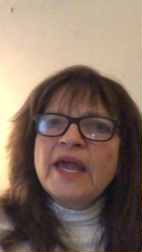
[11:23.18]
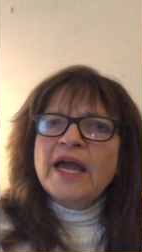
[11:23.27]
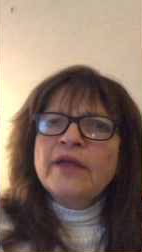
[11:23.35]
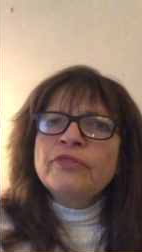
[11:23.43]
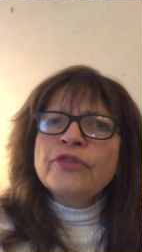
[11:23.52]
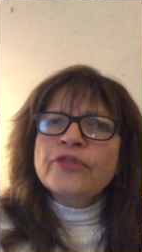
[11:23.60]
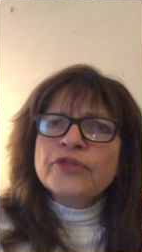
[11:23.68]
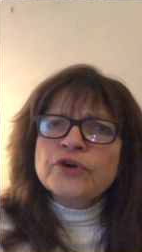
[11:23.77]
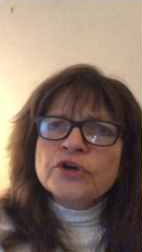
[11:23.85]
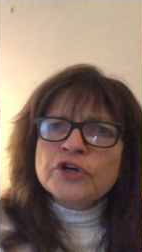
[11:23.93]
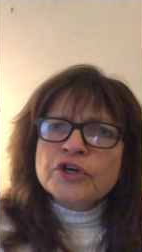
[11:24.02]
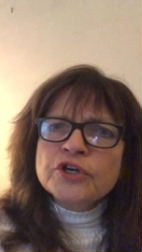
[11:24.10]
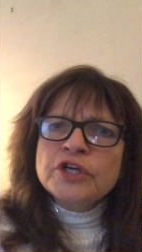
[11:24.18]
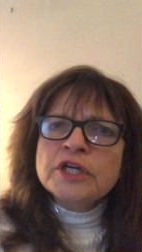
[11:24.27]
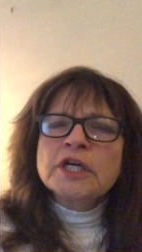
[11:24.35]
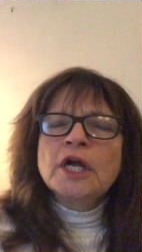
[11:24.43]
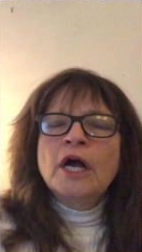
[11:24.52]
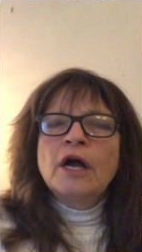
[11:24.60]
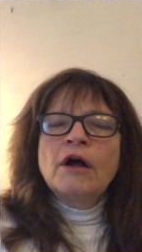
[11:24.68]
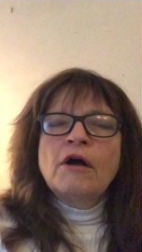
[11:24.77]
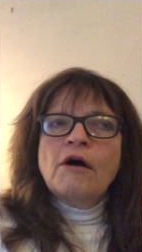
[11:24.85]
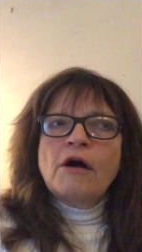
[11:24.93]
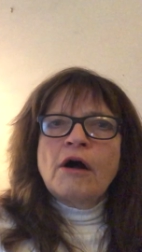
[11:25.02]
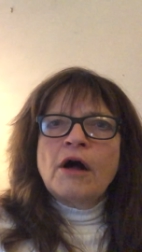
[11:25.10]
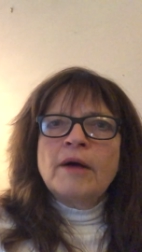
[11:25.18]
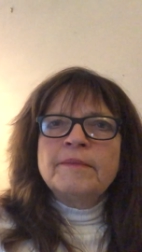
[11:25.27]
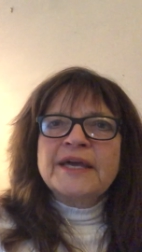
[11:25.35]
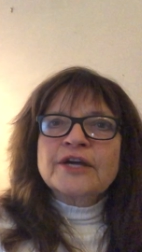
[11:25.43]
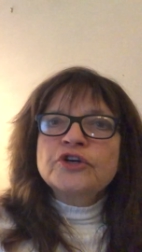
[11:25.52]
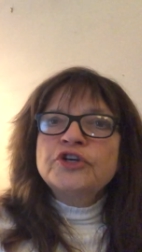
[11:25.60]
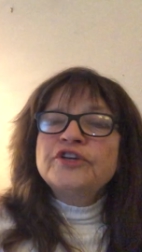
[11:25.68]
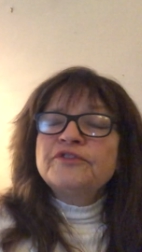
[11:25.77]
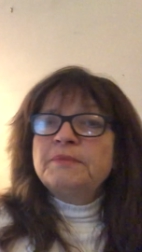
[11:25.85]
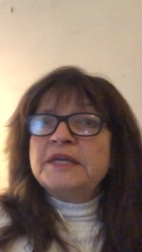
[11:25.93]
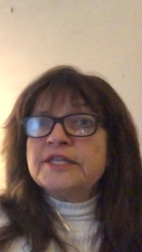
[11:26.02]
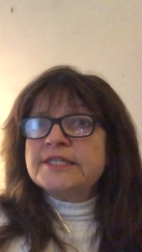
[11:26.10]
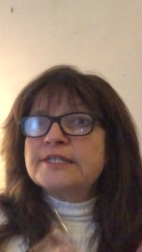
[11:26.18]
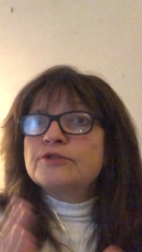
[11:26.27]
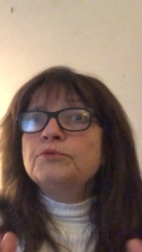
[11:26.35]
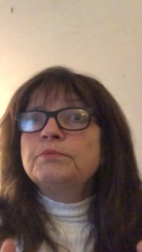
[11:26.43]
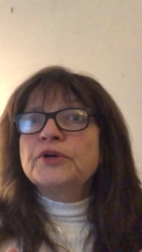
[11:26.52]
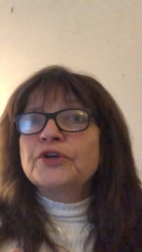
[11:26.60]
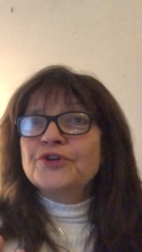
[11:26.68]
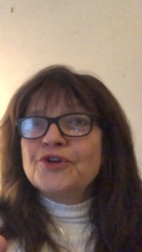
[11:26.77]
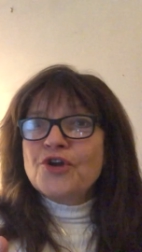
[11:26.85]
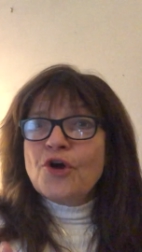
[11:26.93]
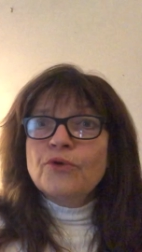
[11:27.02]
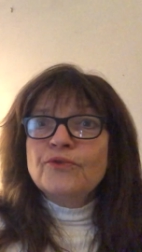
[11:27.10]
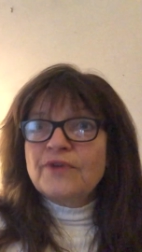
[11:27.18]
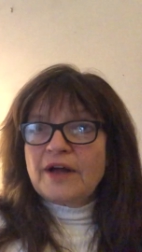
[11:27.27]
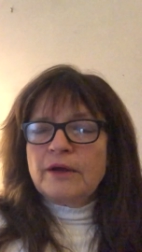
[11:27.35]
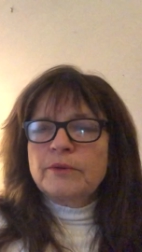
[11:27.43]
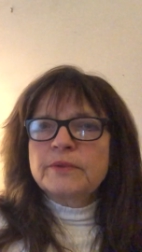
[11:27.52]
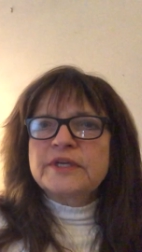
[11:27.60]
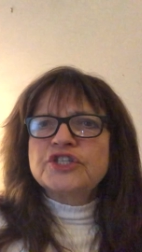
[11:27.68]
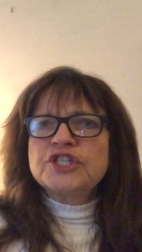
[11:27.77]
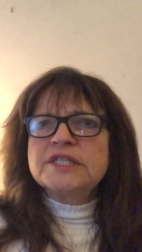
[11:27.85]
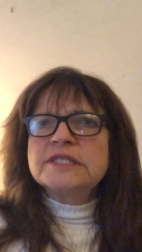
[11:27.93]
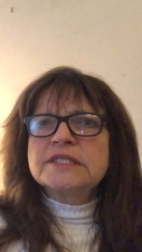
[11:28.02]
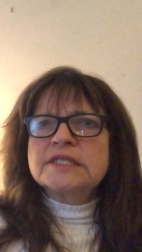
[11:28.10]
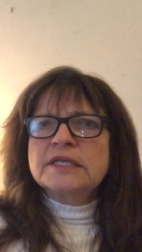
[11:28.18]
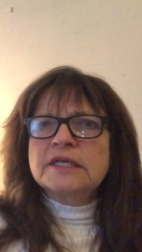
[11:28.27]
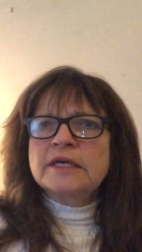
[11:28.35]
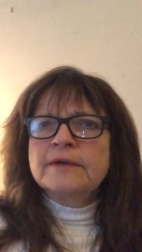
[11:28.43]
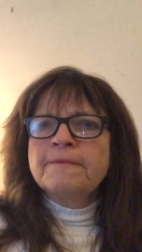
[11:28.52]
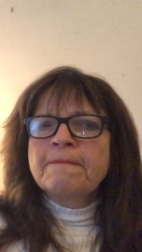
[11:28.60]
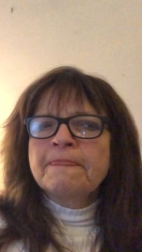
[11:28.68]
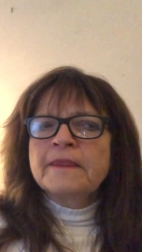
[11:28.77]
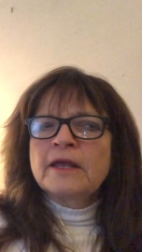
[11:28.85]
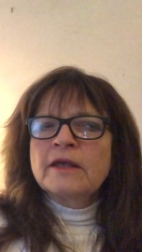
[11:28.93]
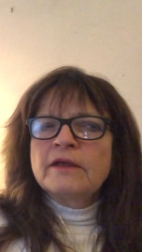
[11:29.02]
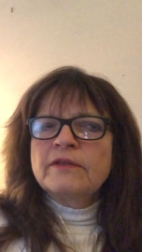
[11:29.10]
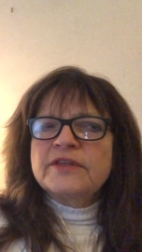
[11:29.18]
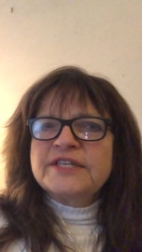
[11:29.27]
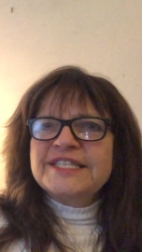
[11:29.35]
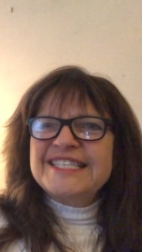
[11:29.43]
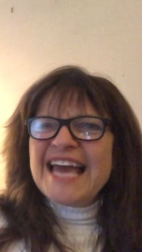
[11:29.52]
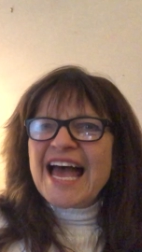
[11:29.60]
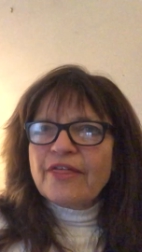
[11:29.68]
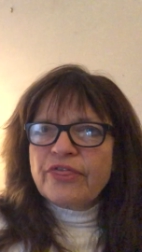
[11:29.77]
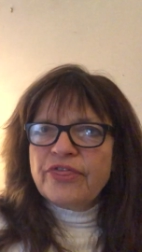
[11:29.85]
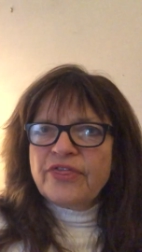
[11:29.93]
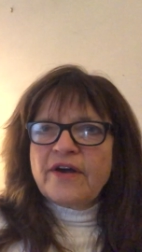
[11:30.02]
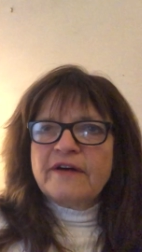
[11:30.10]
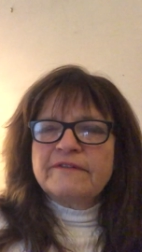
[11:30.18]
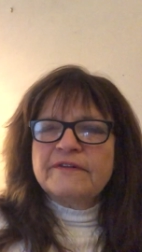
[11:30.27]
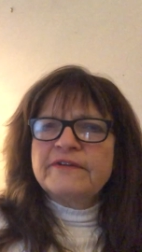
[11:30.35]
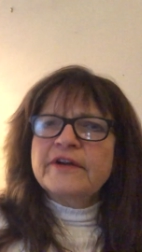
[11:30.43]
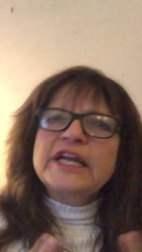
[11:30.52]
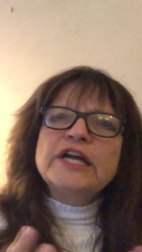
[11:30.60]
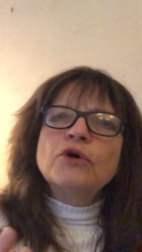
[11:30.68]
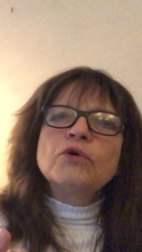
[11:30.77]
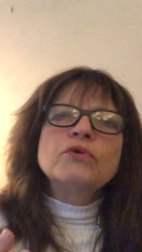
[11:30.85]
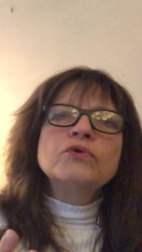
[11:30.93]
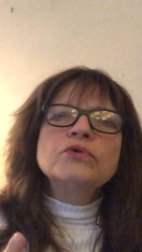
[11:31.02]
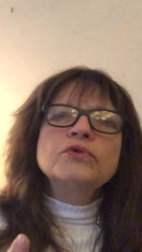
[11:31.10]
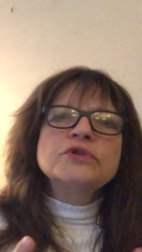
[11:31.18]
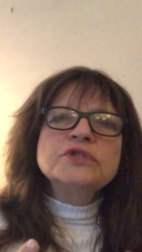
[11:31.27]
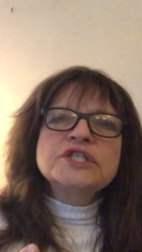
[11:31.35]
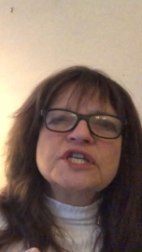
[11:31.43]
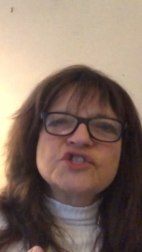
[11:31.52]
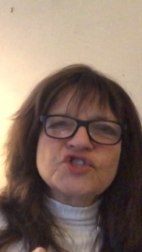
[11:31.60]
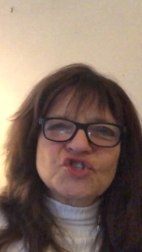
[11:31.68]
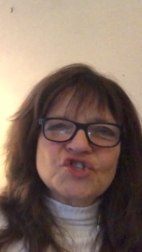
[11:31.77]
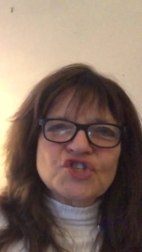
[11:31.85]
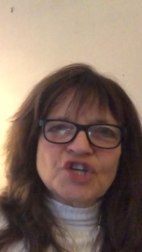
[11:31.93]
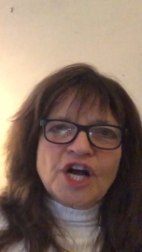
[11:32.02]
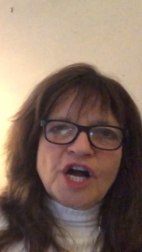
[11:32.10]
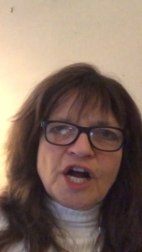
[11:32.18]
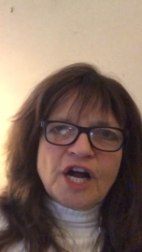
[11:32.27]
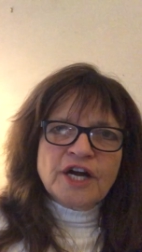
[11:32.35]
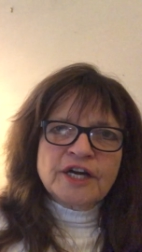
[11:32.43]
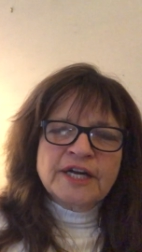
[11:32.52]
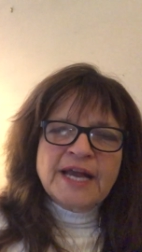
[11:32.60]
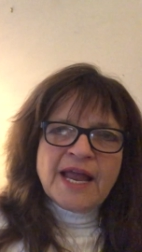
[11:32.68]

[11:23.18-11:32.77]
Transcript: And third, um, it could have been a supernova, which is the, the death of a very old star.